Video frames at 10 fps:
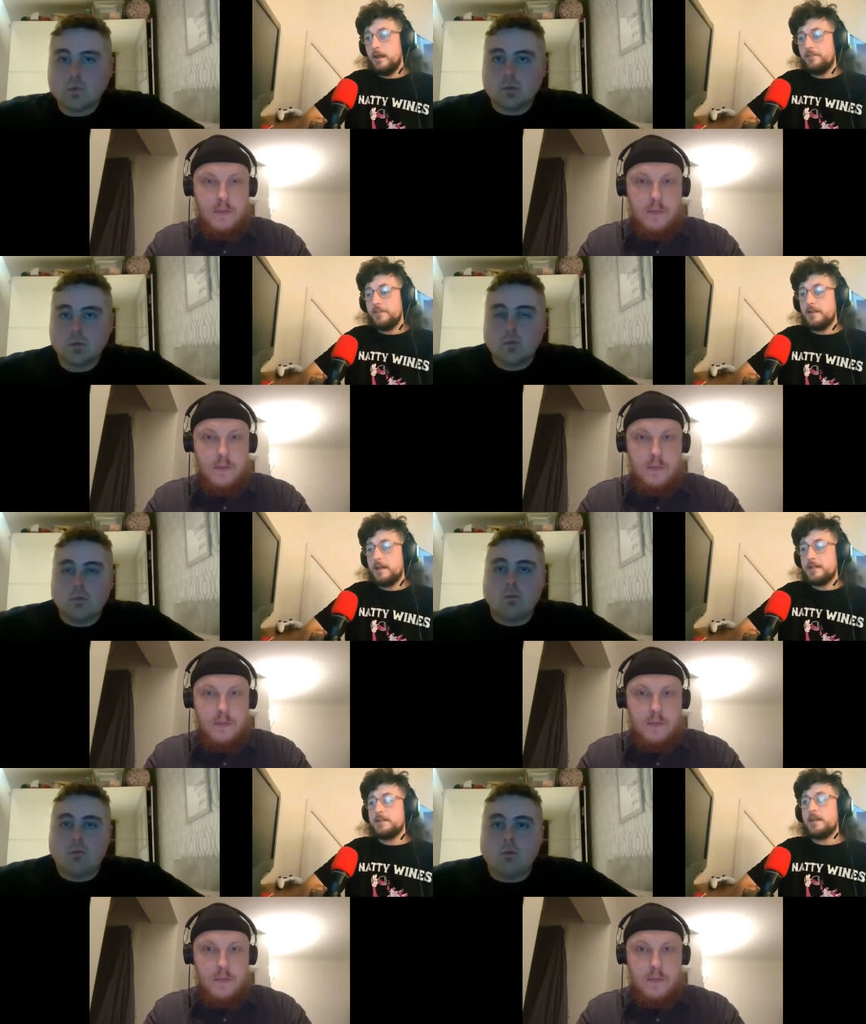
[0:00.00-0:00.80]
Speaker 1: if there's
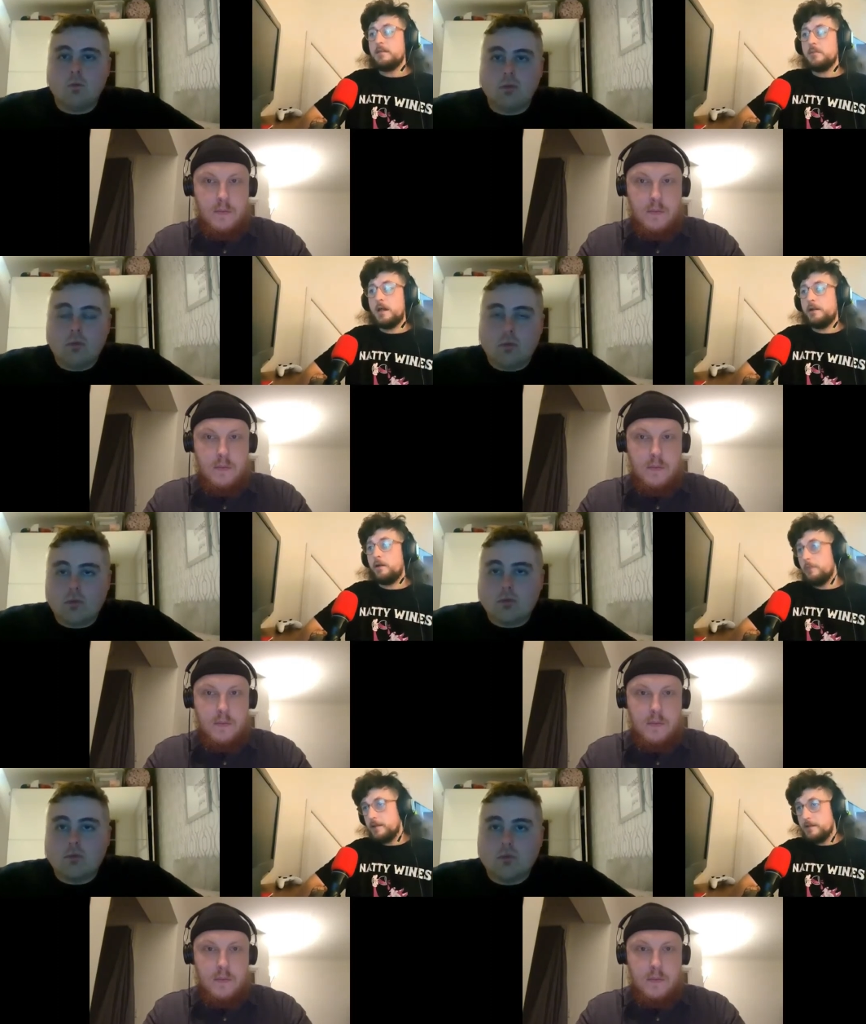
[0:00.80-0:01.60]
any team, and I
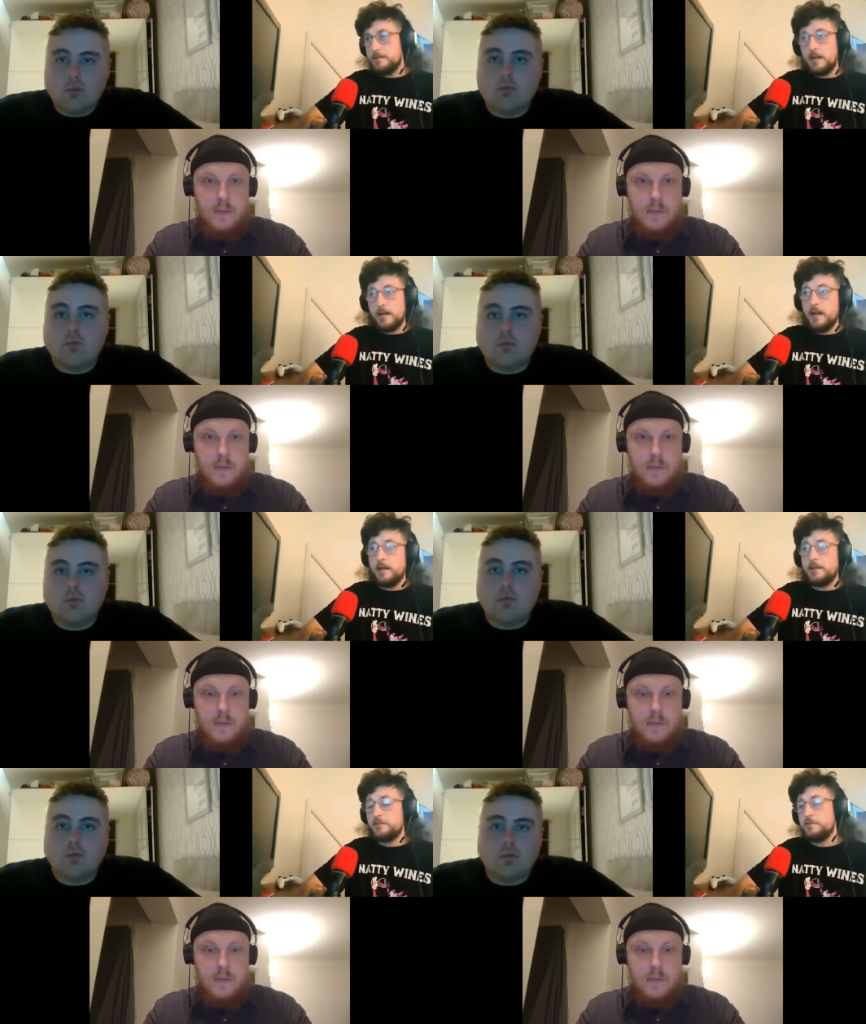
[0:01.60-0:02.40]
don't mean this in any,
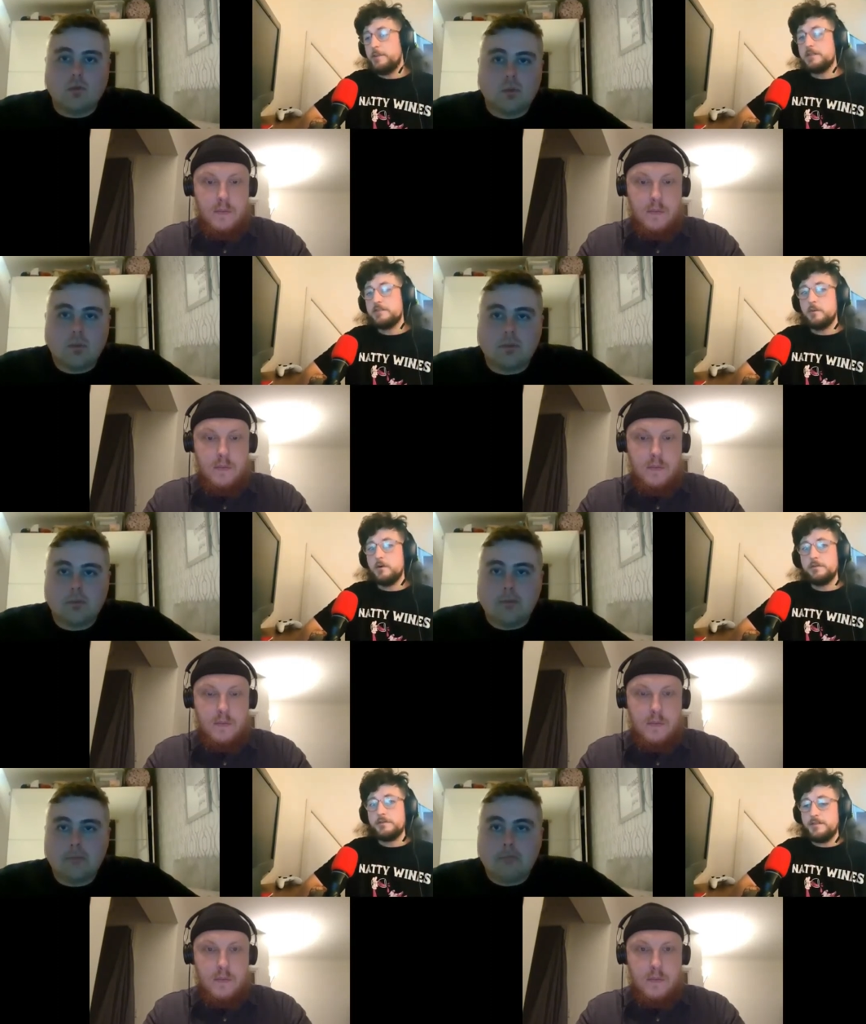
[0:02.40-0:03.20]
any disrespect to the
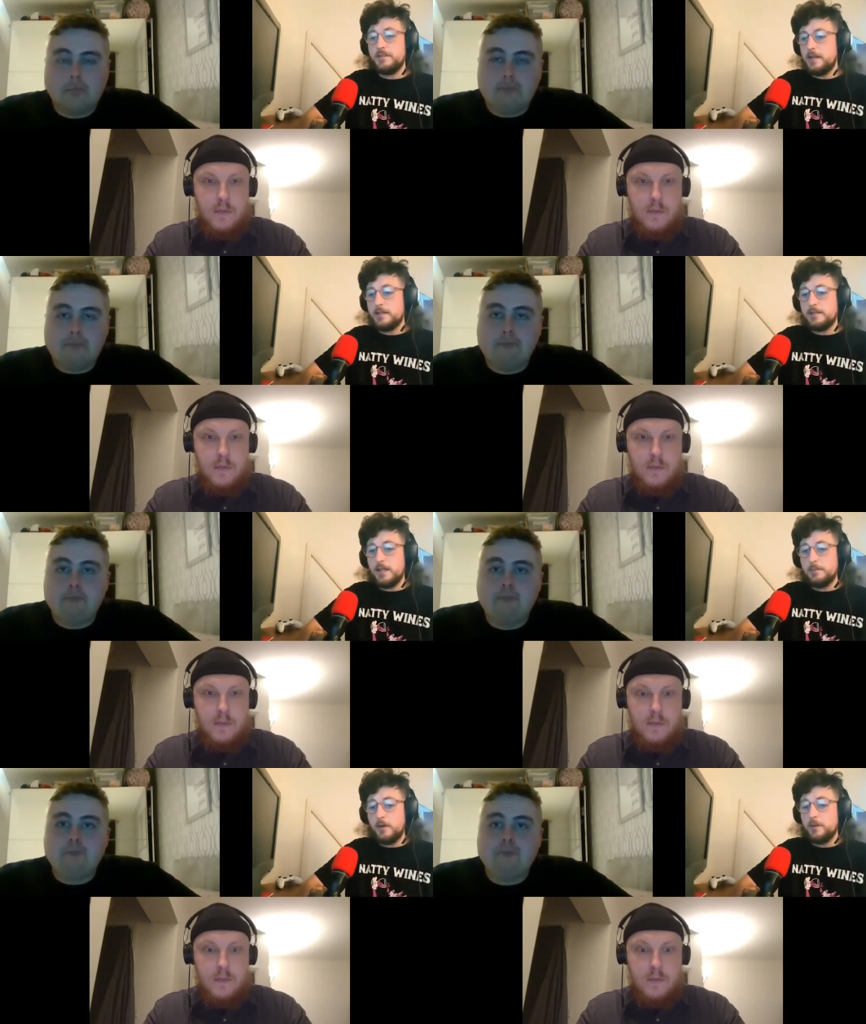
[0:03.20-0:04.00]
Wolves, if there's any
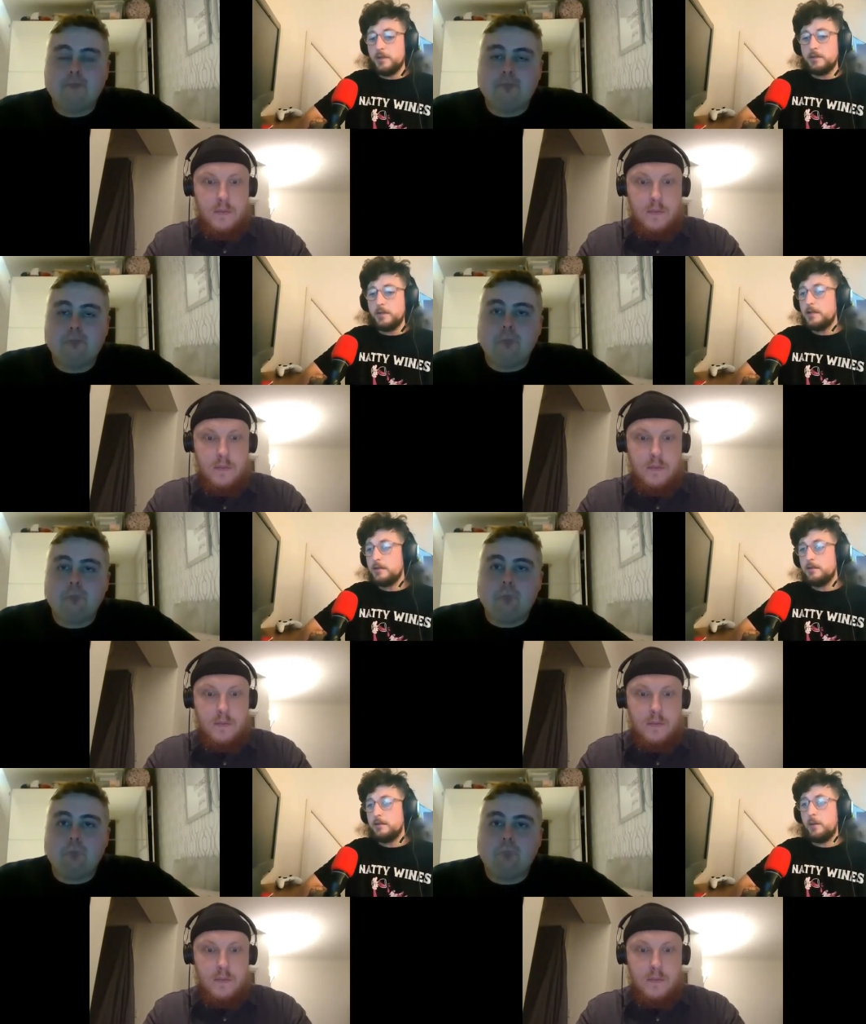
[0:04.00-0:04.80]
team that we
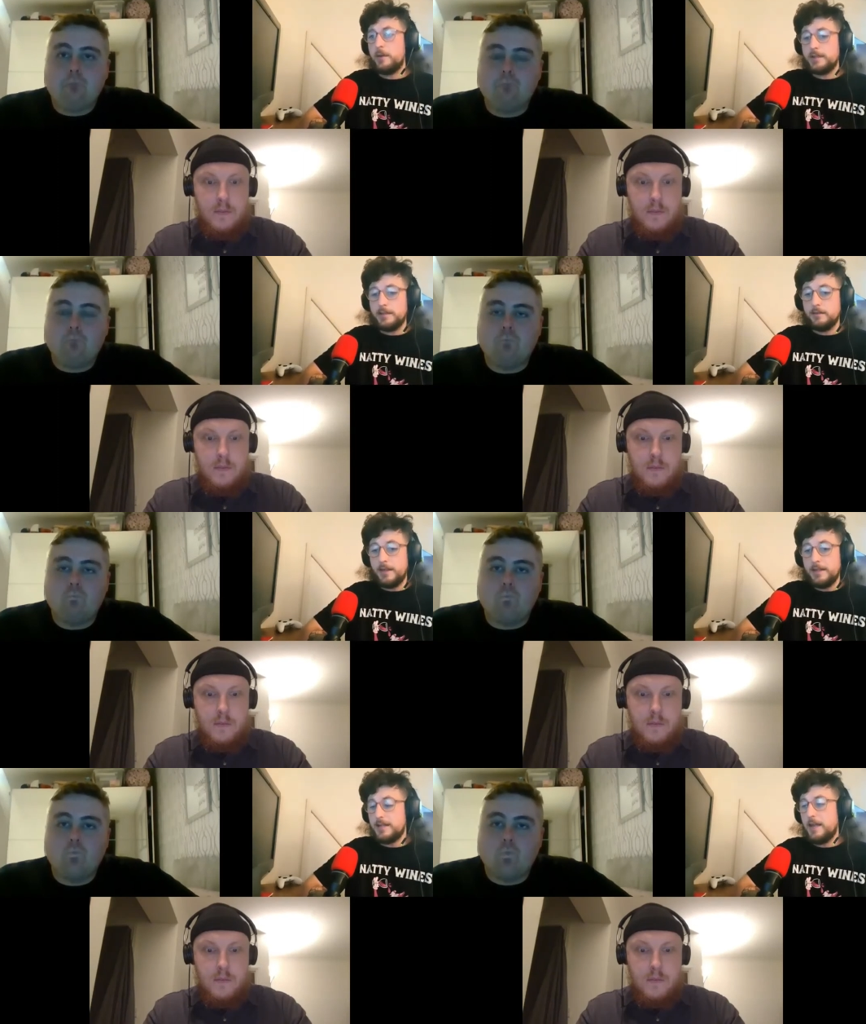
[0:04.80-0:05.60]
need that we
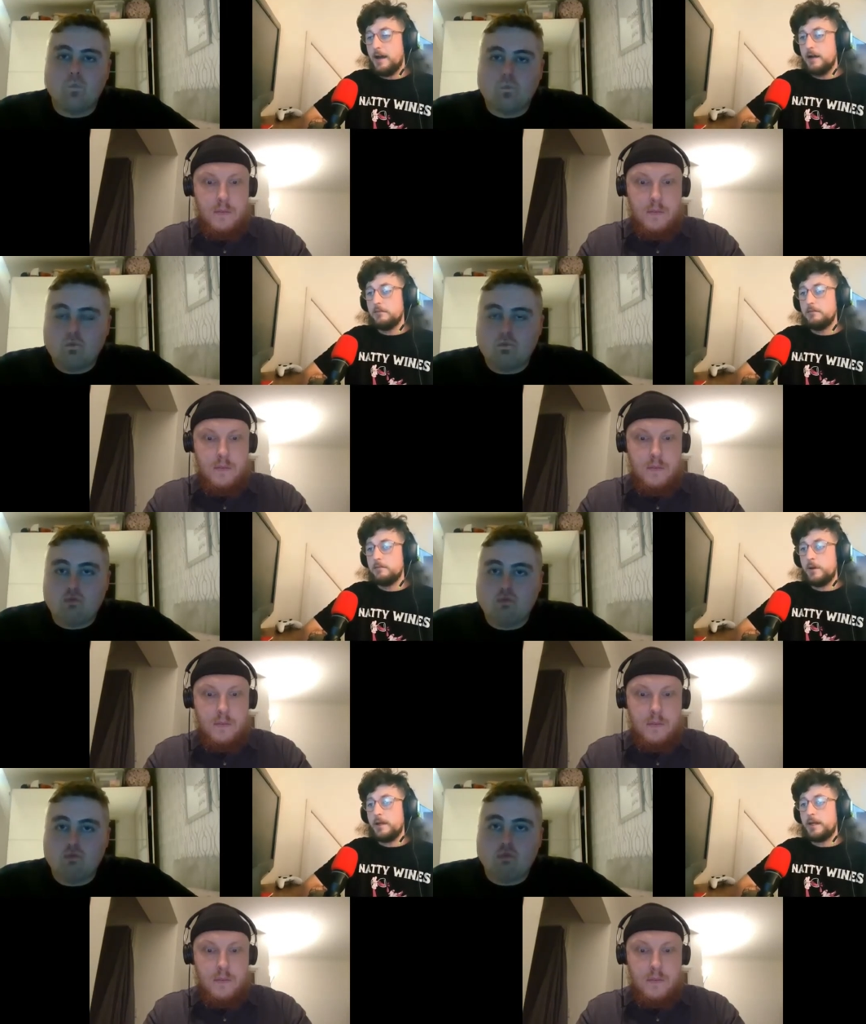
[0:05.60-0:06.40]
need to get that
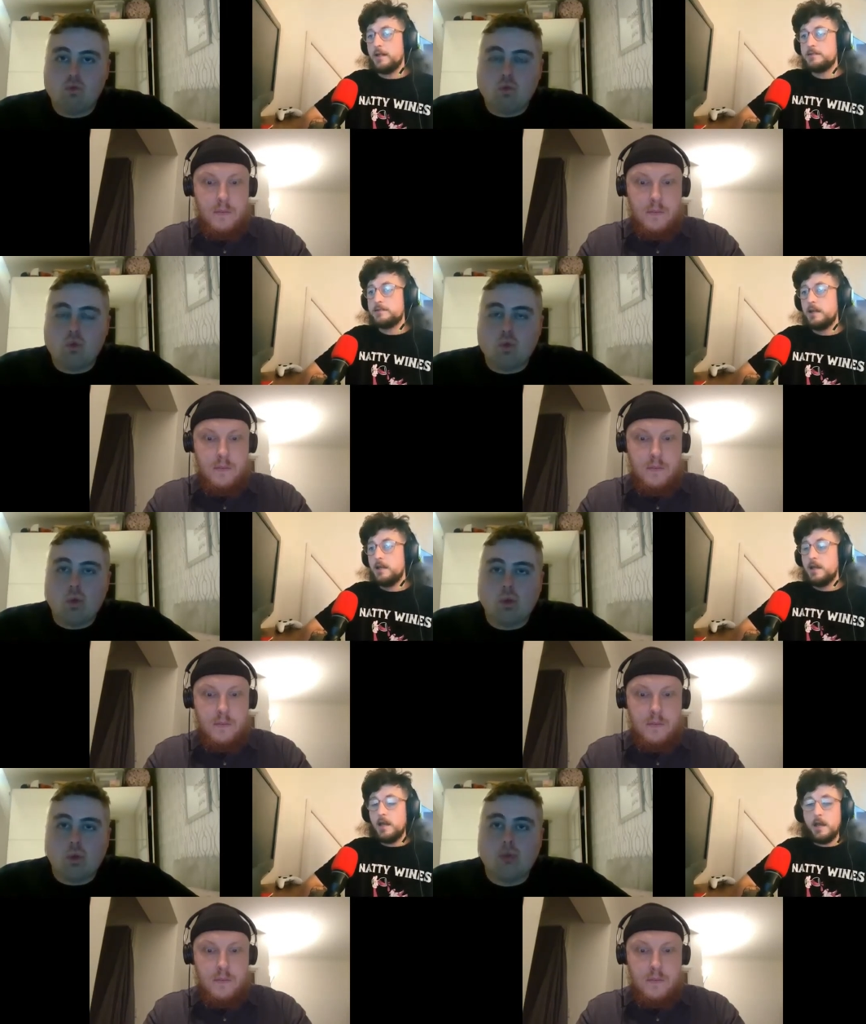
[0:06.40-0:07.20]
win against,
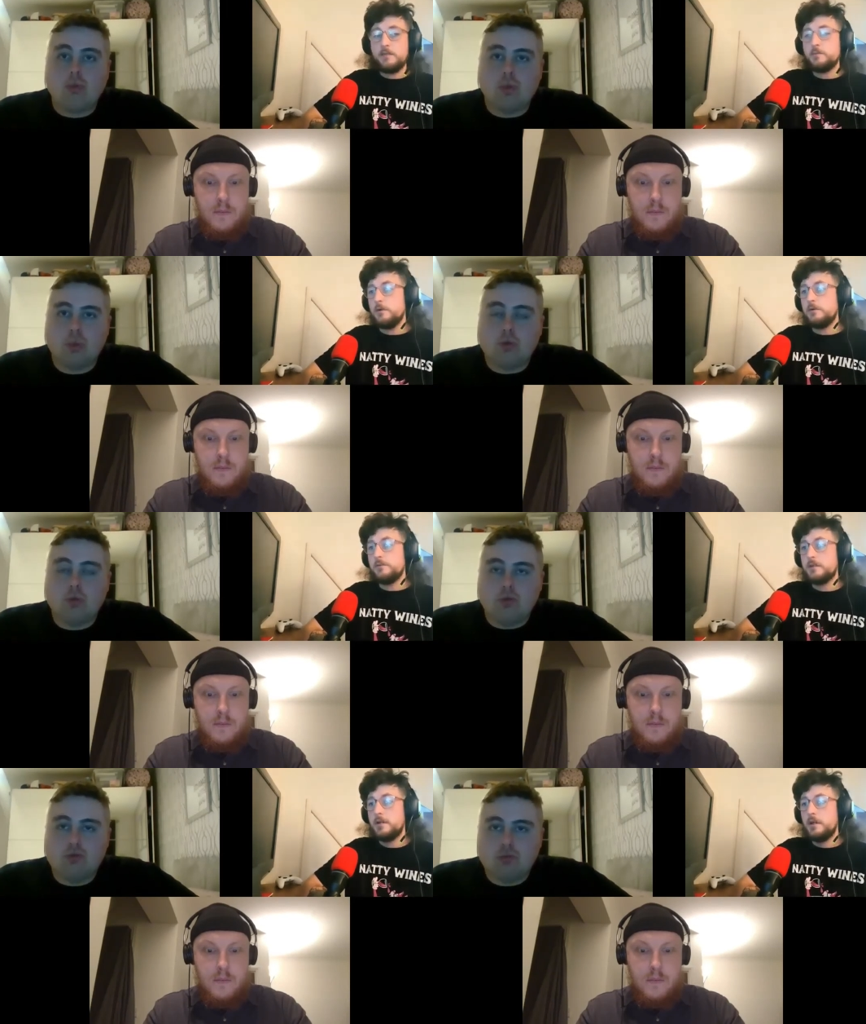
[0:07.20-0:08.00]
it is
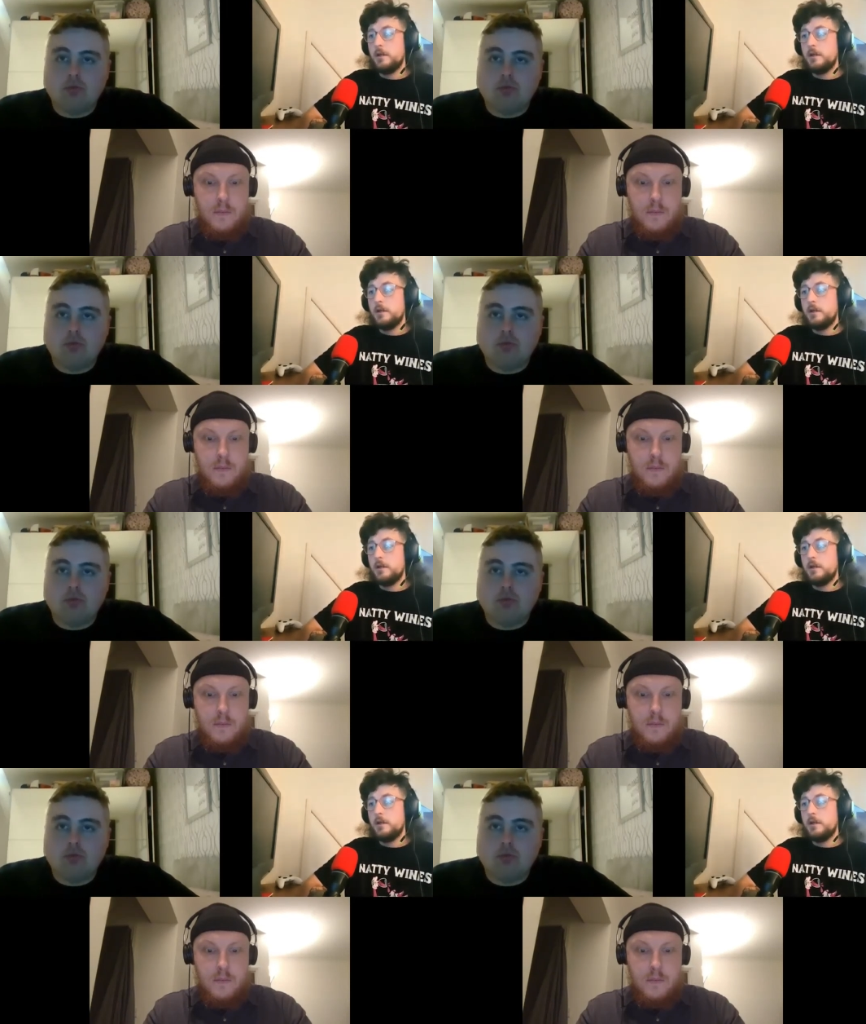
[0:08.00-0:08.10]
Wolves,